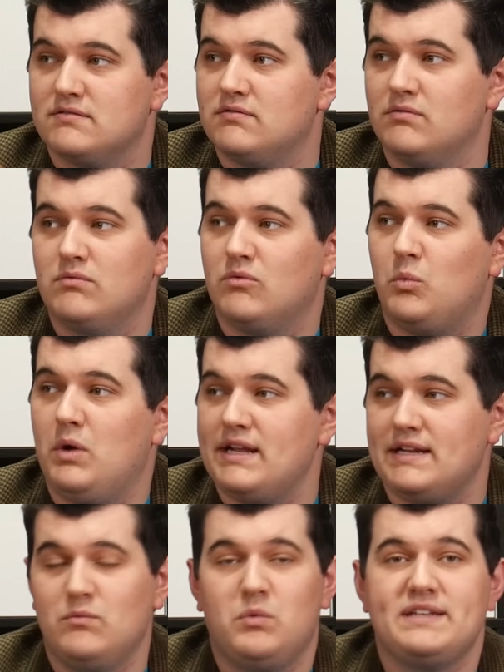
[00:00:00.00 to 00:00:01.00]

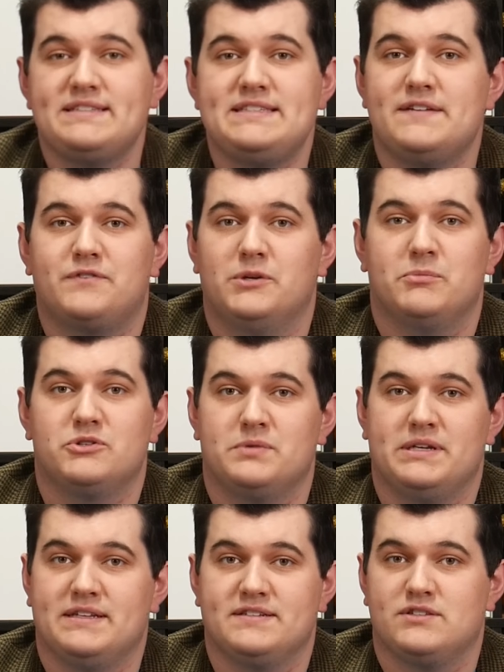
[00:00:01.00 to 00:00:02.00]
What's different
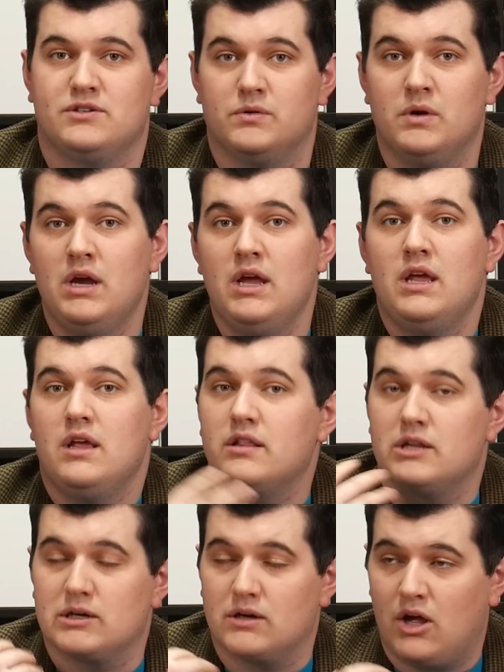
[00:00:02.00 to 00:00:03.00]
between these two?
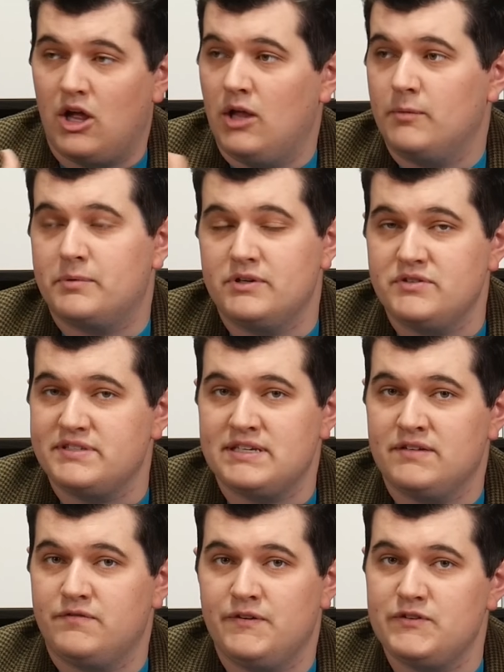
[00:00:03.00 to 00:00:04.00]
They're all
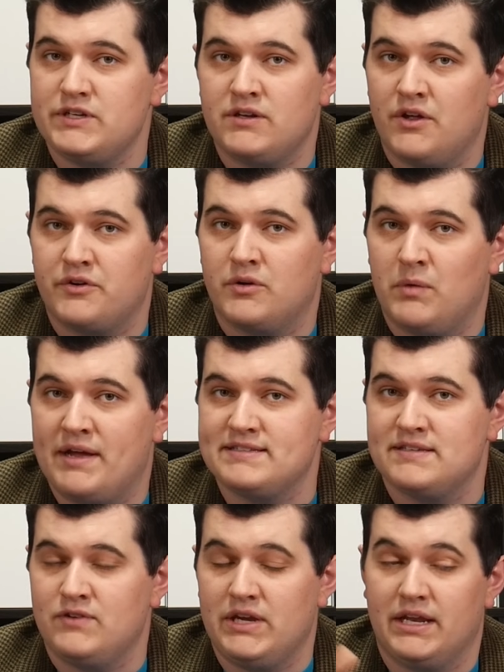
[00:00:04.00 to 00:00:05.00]
producing 1500
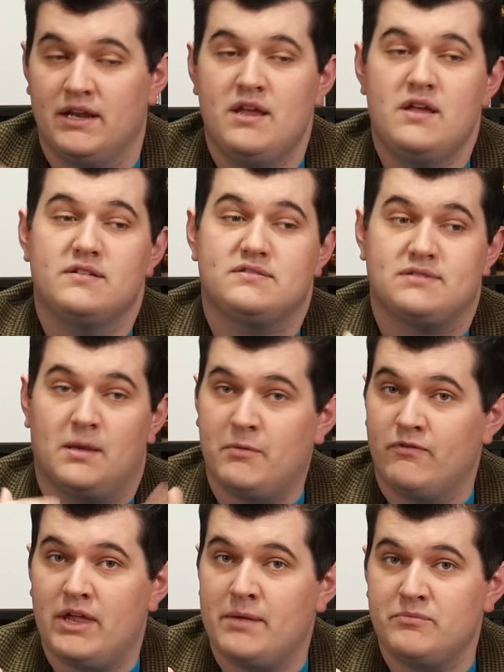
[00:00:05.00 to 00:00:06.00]
watts of heat. Some
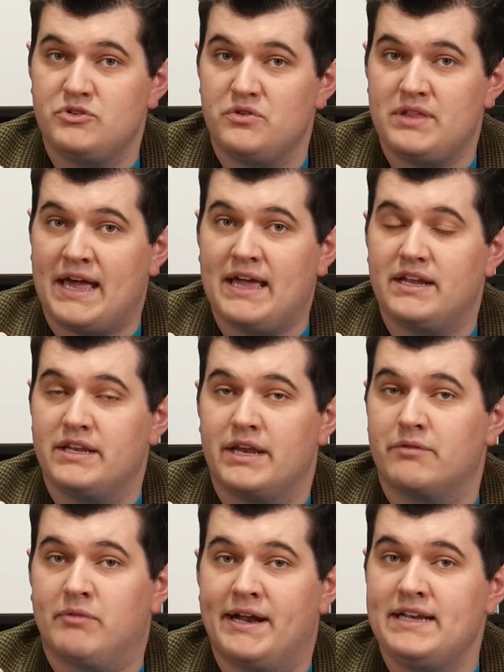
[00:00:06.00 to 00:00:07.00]
of them do that in
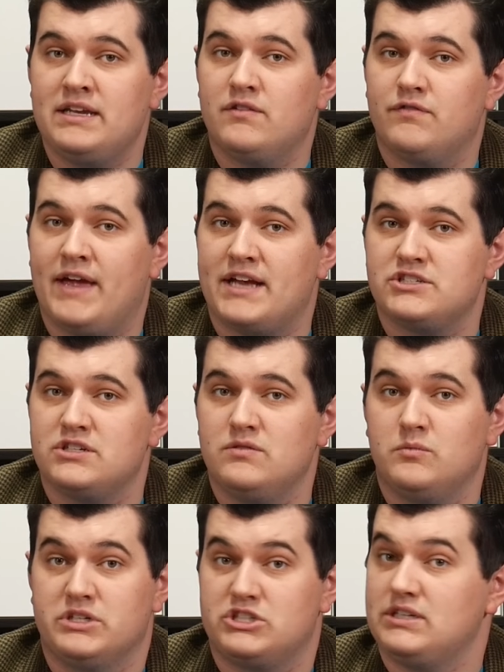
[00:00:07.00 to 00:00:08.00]
a radiant
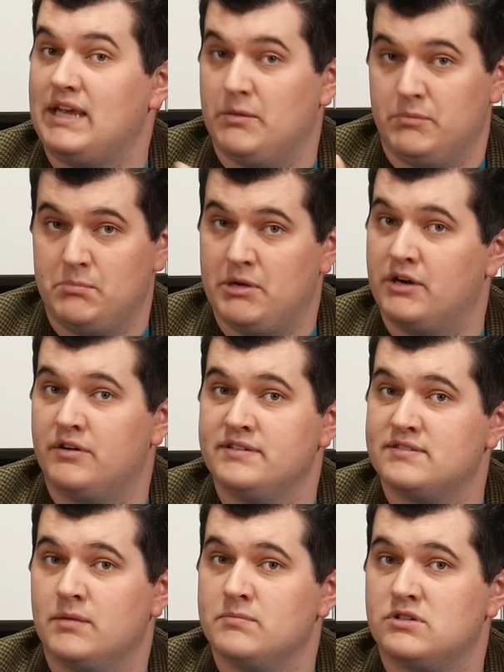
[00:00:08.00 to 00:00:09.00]
fashion, which can be better in
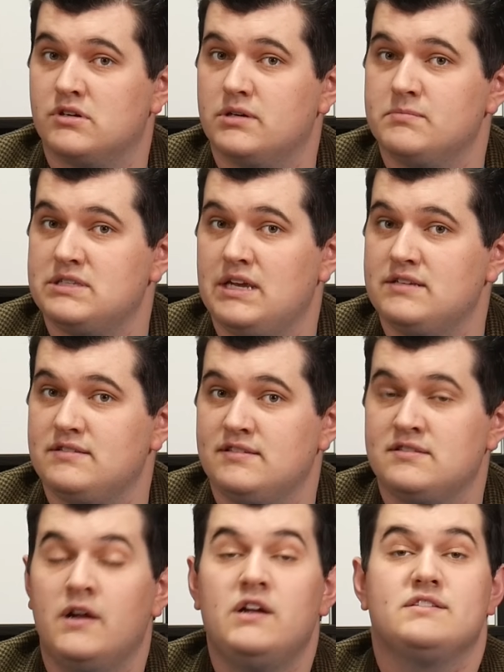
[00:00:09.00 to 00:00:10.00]
some
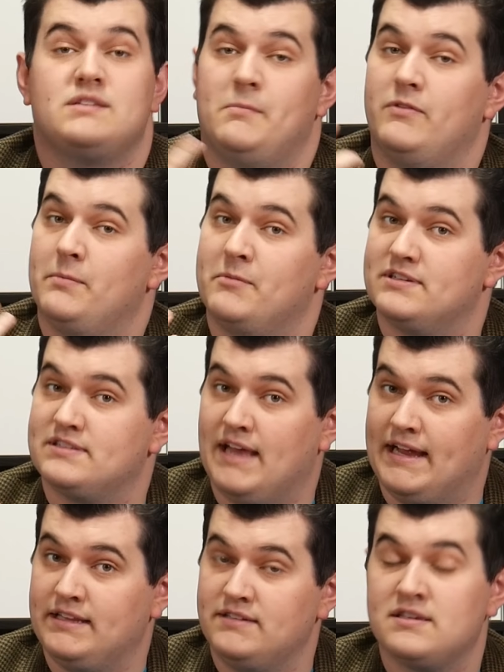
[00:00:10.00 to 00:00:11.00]
circumstances. Some of them are
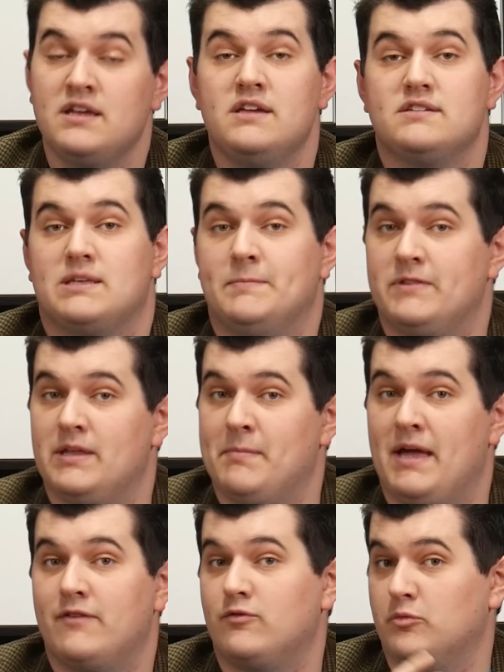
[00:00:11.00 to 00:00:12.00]
silent. Some of them
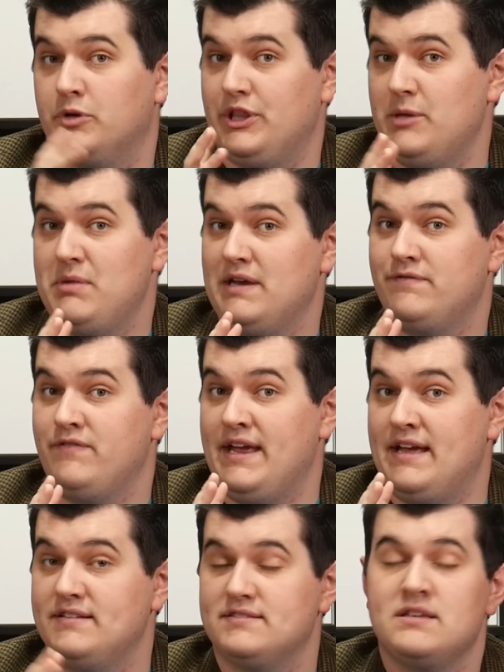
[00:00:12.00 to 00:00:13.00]
have really big
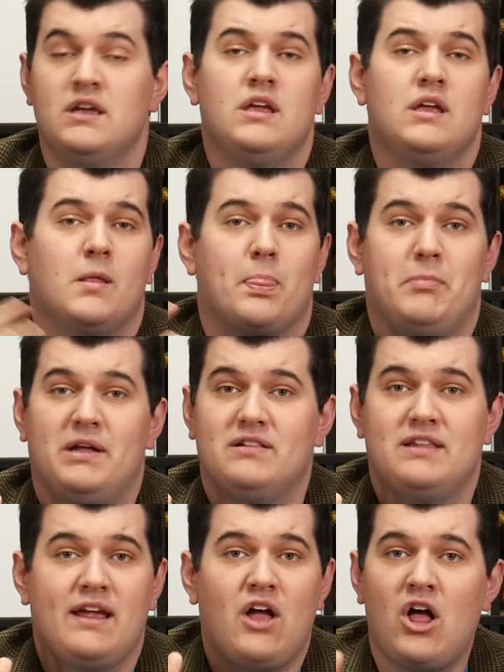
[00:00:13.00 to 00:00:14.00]
fans.
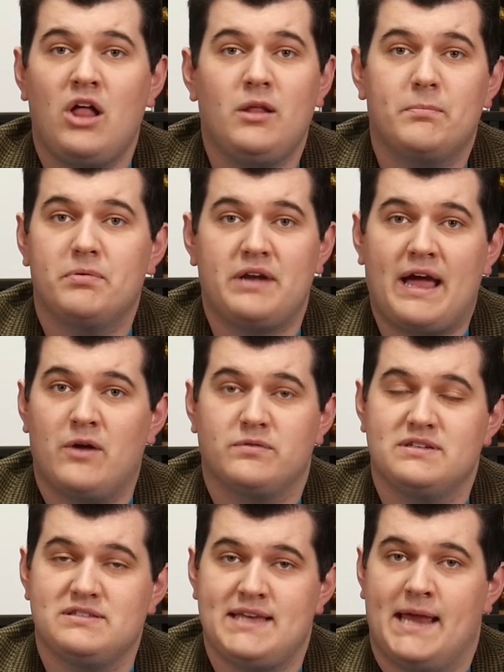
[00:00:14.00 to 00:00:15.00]
But they all put out
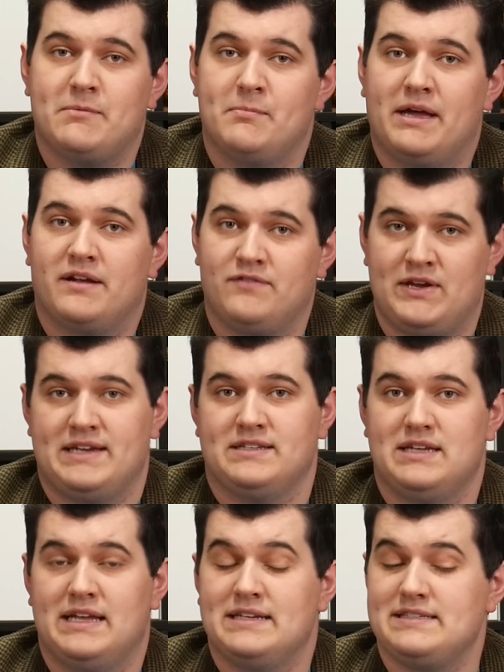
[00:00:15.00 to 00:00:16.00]
the same amount of
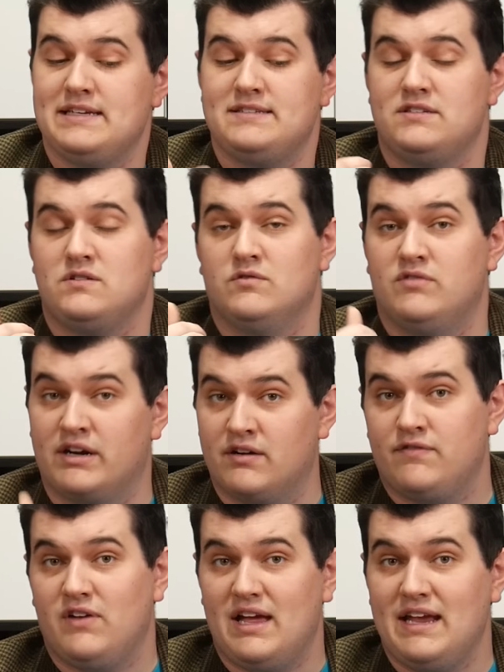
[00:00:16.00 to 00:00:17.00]
heat. And it's easy to
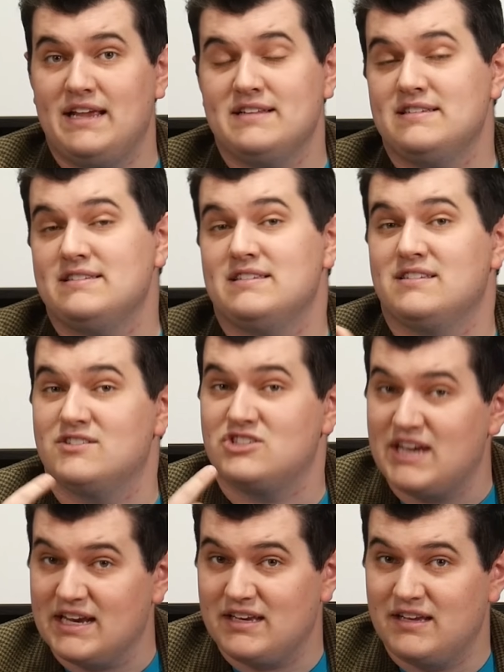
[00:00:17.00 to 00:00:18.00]
verify, it's easy to
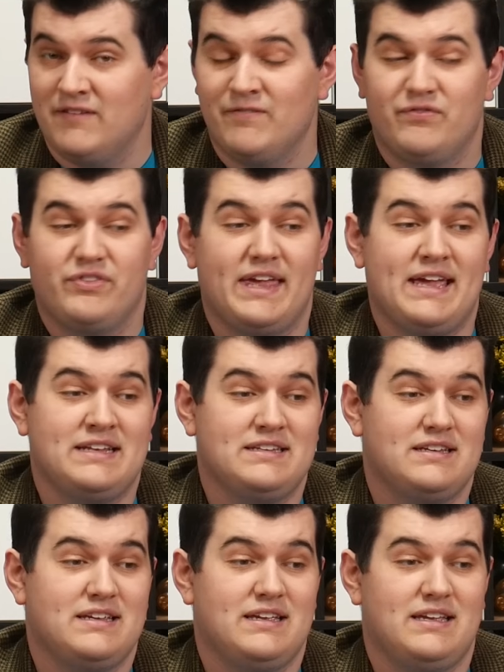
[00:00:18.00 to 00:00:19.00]
check,
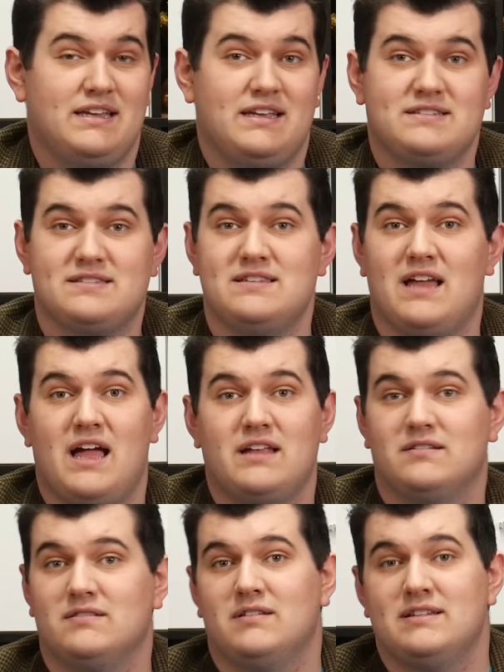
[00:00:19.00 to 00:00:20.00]
and it's
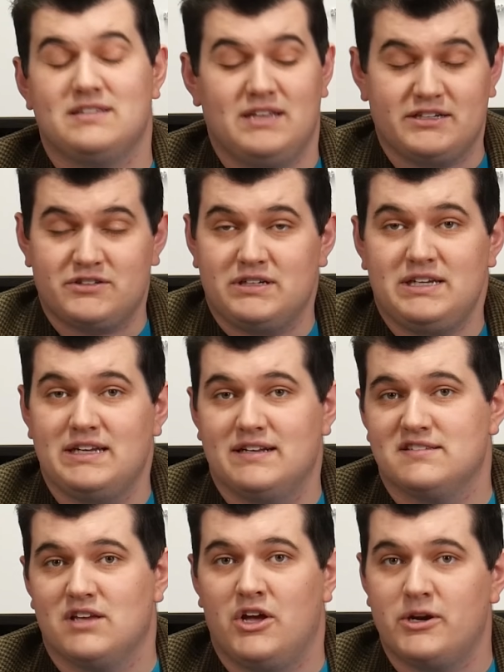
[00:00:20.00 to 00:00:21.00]
electric heat.
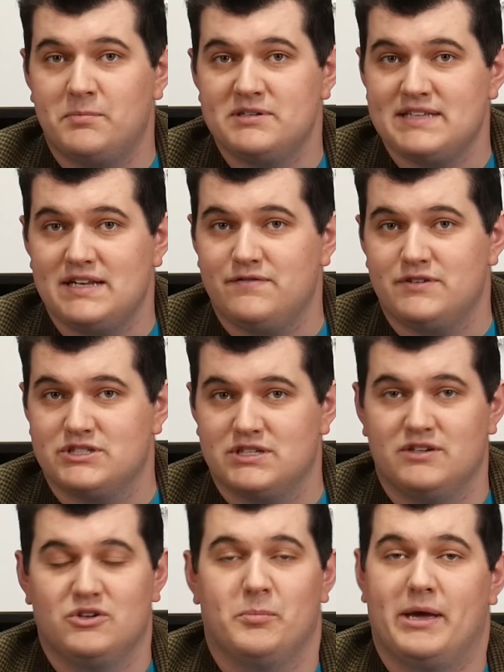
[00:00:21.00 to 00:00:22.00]
It's 100%
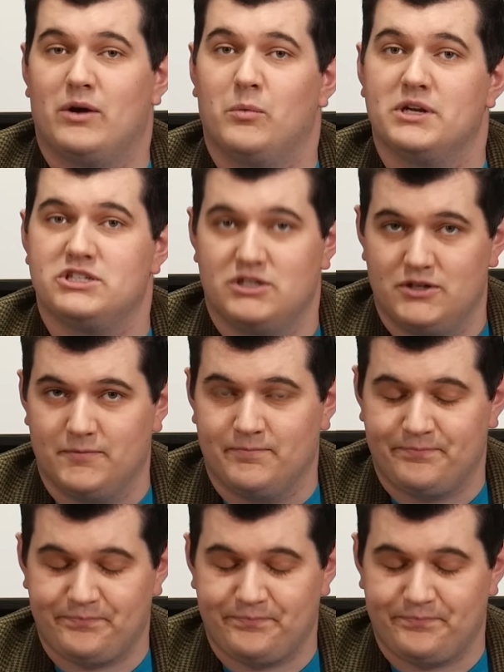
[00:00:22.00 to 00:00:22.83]
efficient no matter what you do.